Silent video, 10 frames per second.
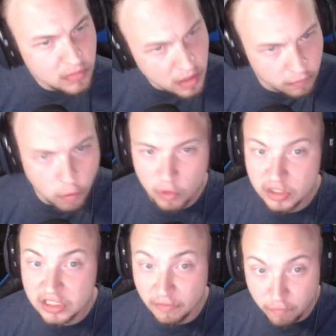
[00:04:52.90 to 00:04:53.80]
Of
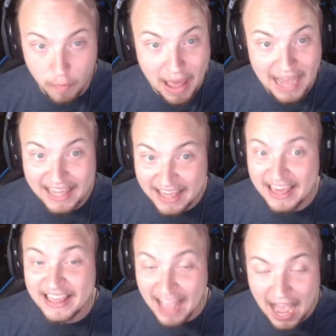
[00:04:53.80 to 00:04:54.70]
course, the fullback is a
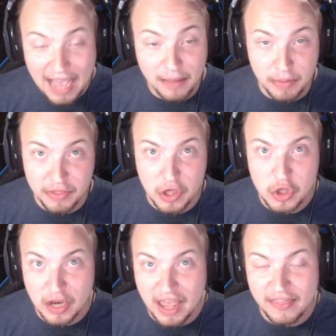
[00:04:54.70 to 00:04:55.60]
dying
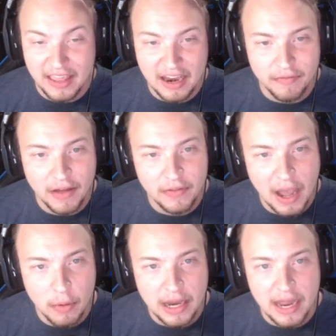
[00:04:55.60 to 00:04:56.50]
position in the NFL
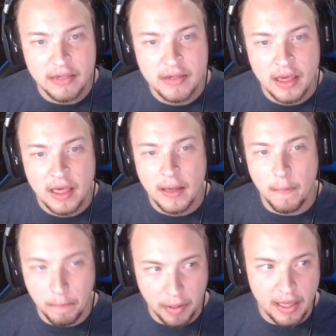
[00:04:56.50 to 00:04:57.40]
nowadays,
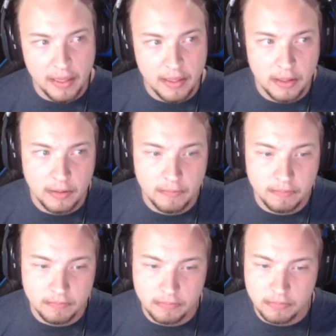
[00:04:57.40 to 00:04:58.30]
but
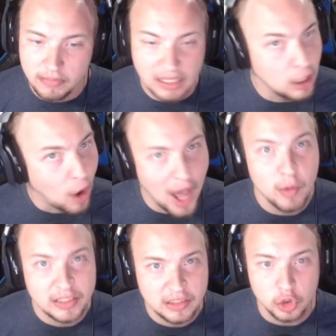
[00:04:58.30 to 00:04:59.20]
I
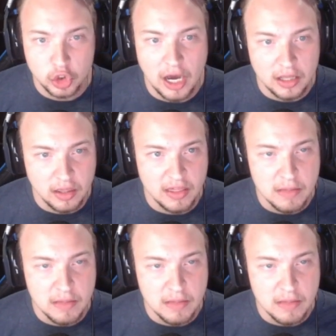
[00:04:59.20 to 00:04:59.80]
was still shocked to see